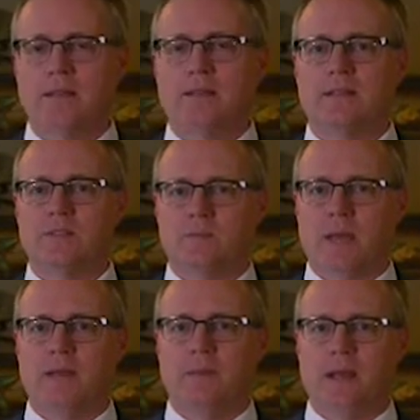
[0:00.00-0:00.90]
that these
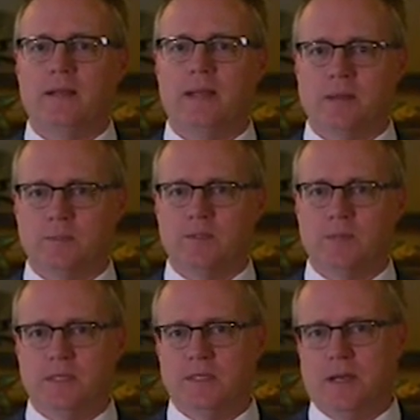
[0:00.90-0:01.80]
man made hymns
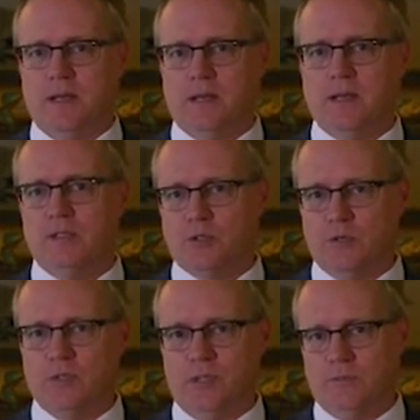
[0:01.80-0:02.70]
be sung in
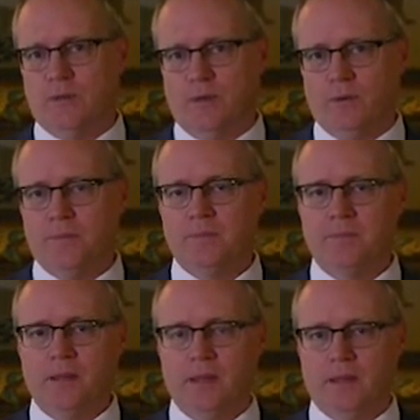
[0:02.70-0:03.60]
church, even though
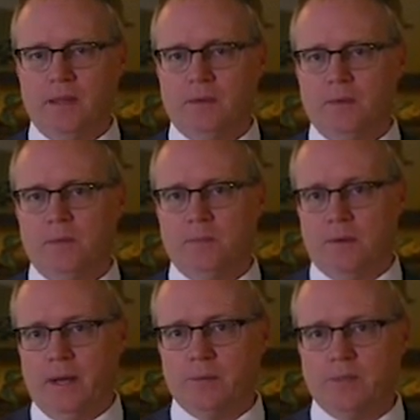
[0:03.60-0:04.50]
they were
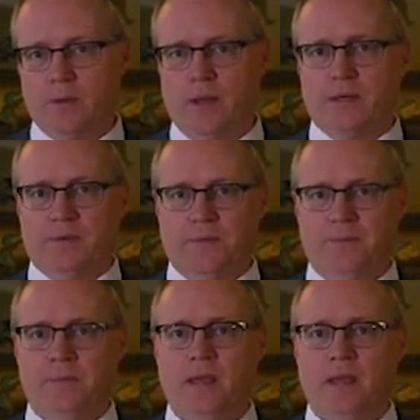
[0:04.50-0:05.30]
perhaps heretical.